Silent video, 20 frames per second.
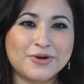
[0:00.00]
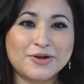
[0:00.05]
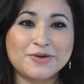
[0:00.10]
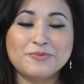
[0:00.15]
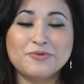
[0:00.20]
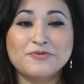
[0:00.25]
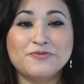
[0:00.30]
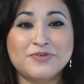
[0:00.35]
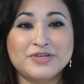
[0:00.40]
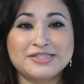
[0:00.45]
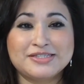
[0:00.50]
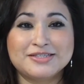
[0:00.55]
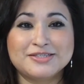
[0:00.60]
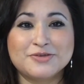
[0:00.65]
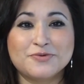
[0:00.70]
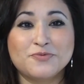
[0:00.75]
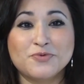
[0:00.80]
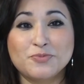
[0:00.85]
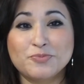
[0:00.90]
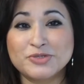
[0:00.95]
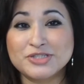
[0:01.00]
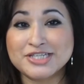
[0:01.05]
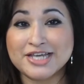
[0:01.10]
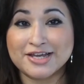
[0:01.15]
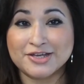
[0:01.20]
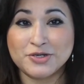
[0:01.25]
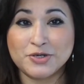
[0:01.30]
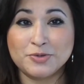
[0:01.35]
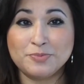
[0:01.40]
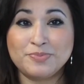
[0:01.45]
A workable fixative
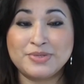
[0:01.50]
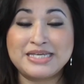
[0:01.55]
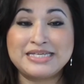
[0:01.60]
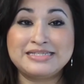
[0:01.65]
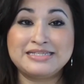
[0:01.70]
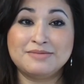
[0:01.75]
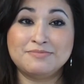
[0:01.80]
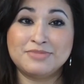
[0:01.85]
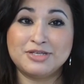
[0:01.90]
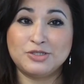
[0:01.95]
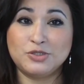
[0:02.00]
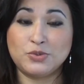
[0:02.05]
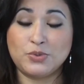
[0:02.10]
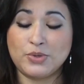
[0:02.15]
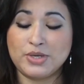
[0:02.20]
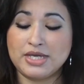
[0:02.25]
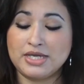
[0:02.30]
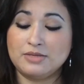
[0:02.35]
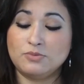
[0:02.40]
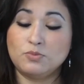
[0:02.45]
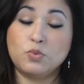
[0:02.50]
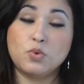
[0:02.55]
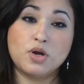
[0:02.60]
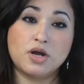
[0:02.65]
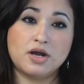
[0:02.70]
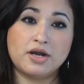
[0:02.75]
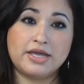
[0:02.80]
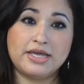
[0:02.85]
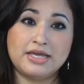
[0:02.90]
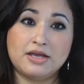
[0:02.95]
will protect your piece in
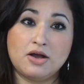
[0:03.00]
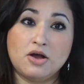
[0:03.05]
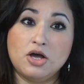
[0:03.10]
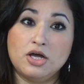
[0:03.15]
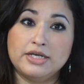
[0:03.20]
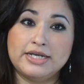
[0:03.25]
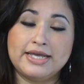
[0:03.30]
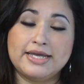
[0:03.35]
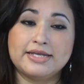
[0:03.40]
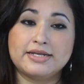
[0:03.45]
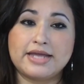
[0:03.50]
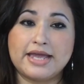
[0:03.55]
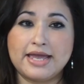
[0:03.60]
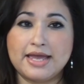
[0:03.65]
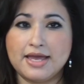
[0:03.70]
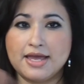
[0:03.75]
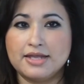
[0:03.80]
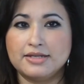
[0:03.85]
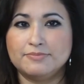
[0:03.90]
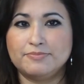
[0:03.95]
between working on it